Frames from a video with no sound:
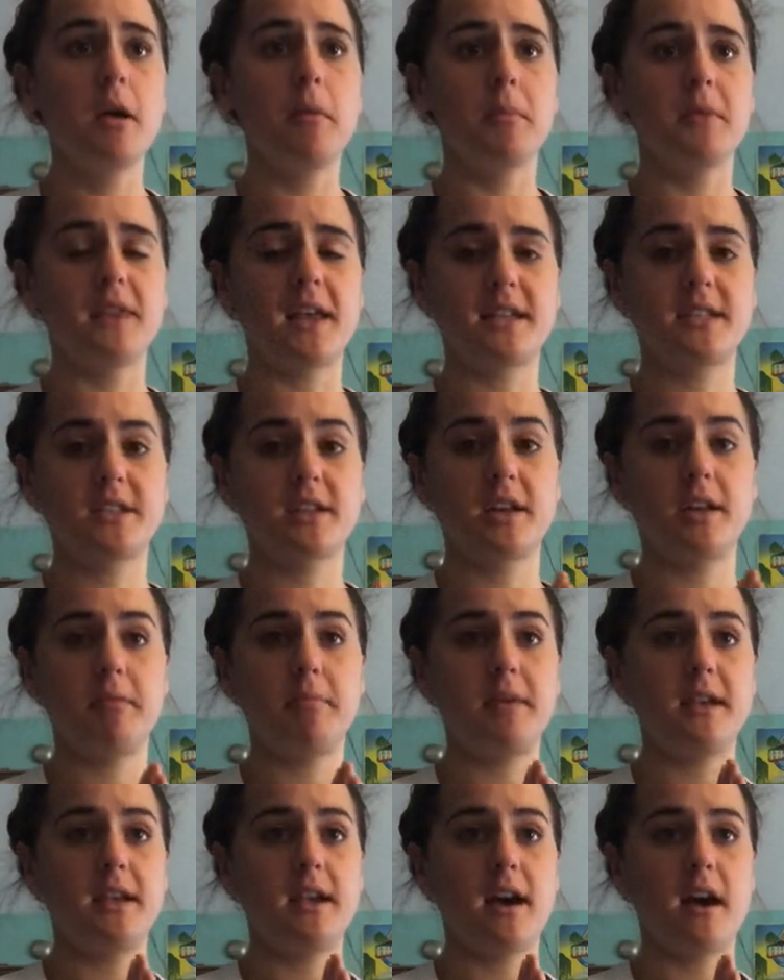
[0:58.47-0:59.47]
but that's going to
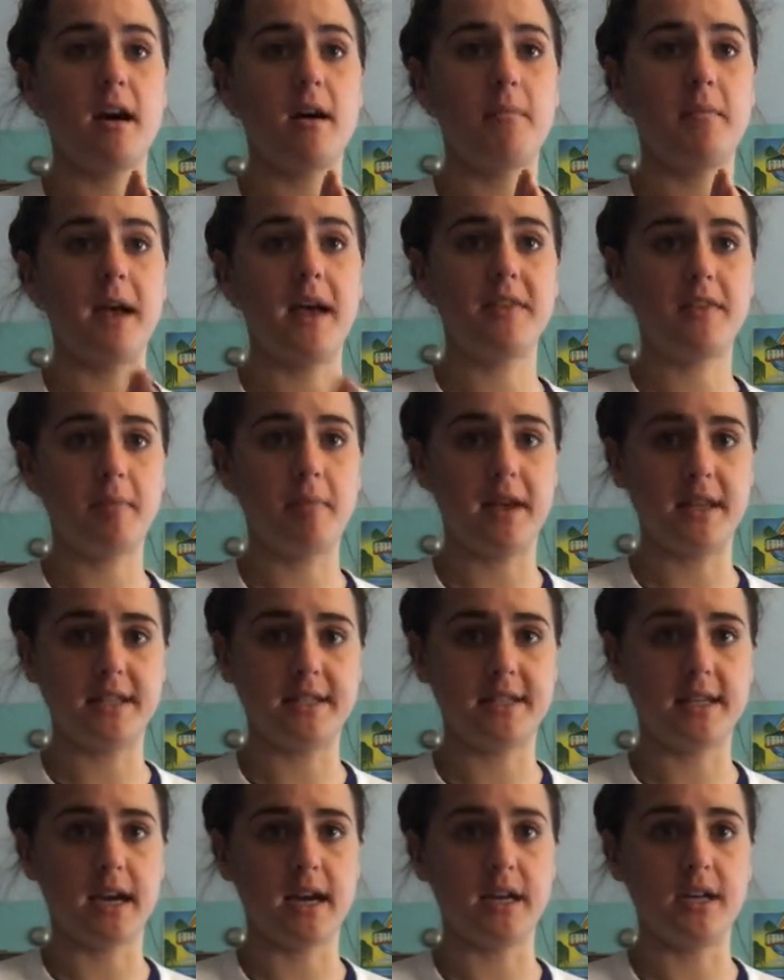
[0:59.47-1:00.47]
be at the
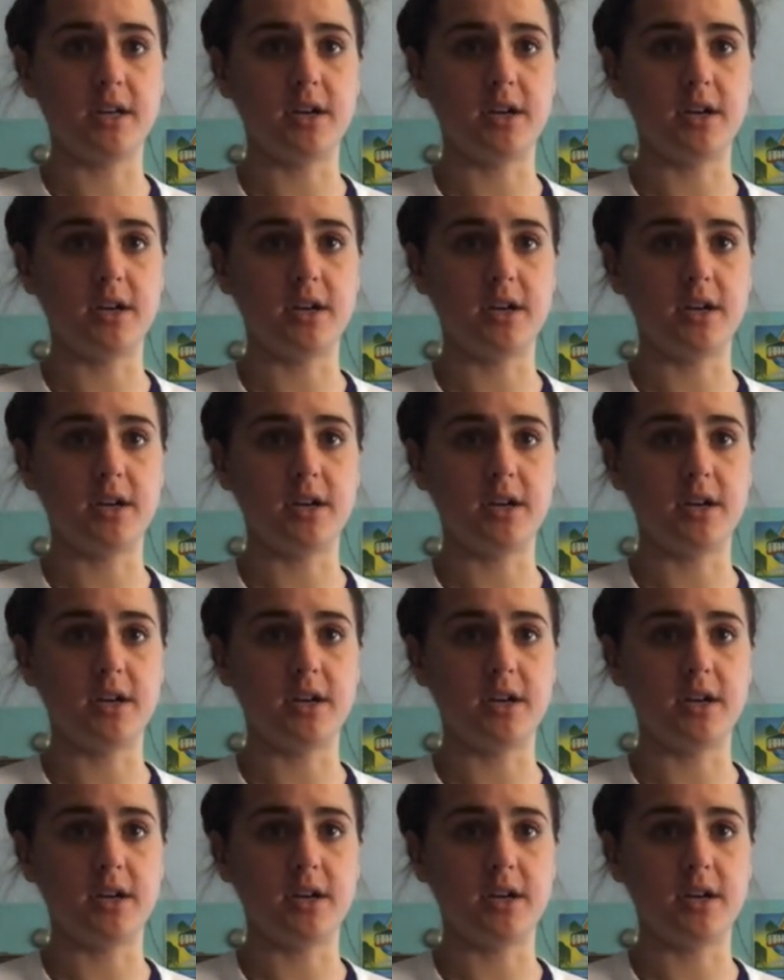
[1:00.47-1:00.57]
bedside.